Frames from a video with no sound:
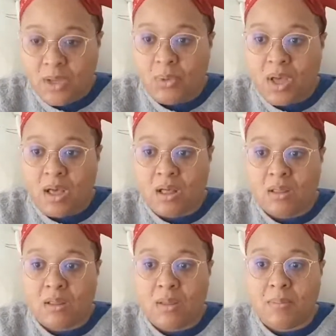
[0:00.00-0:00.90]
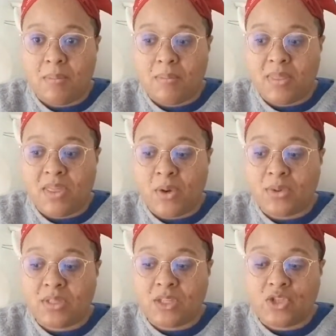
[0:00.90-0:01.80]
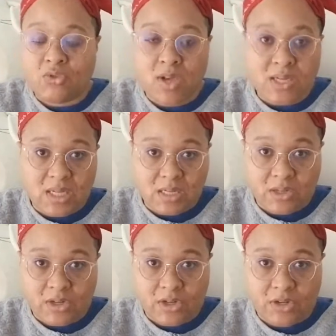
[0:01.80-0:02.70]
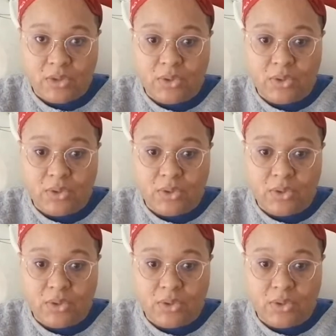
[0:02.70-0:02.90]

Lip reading: Well, there was this drug dealer